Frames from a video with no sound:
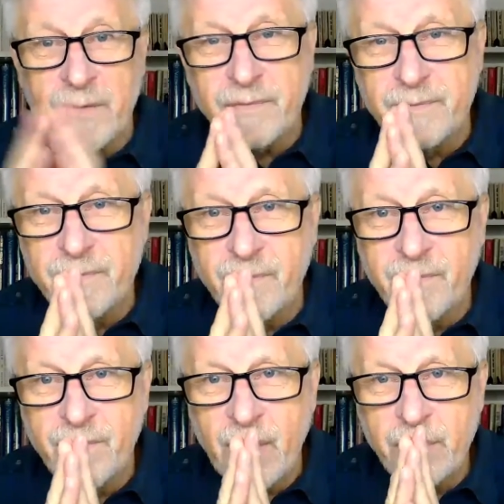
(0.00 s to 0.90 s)
pH
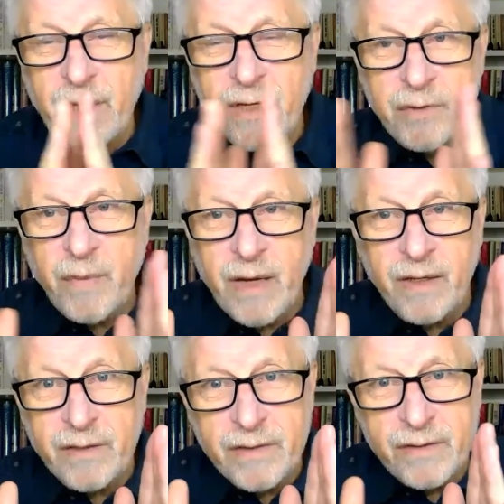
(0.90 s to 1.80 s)
balance that's
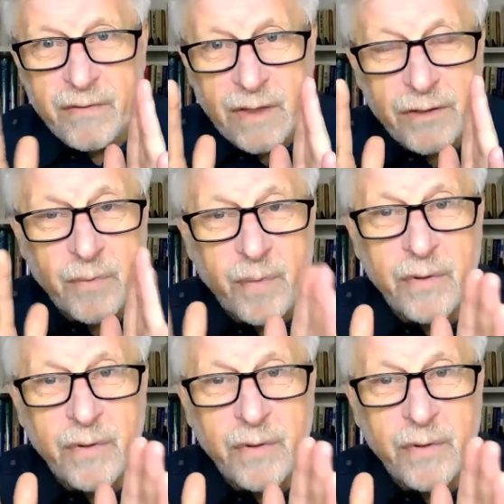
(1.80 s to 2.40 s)
supposed to be